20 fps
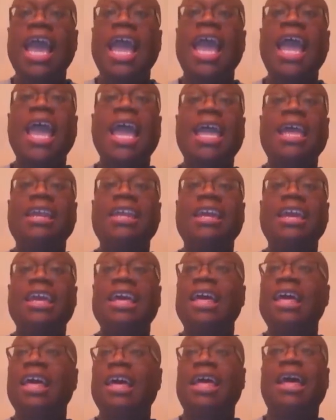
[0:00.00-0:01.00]
and
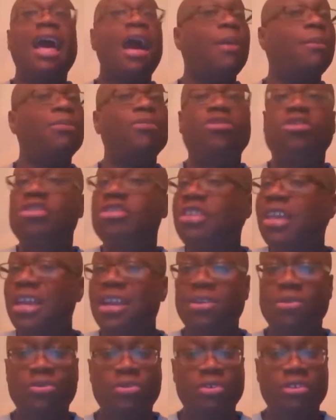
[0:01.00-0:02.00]
I'm
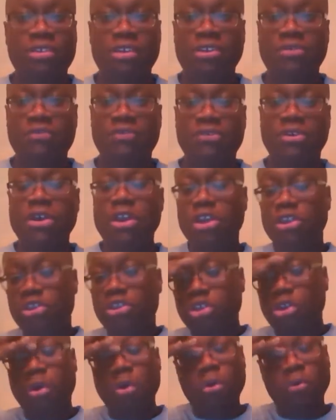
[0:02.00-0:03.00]
set at receiver.
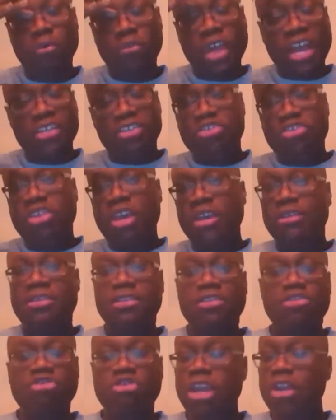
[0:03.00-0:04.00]
So that
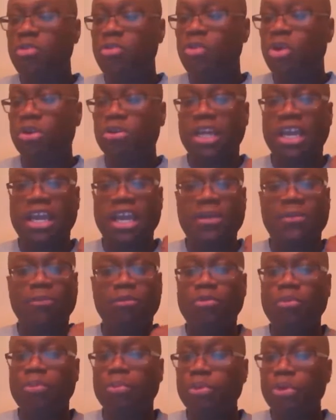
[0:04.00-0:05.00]
trade worked
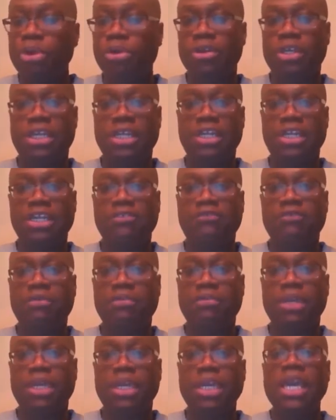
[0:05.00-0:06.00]
brilliantly for
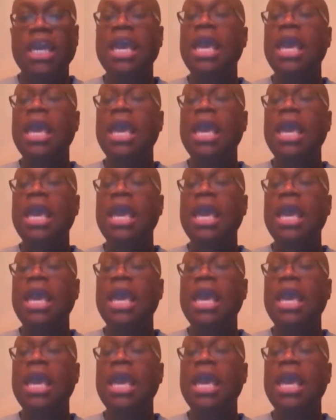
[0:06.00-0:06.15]
me.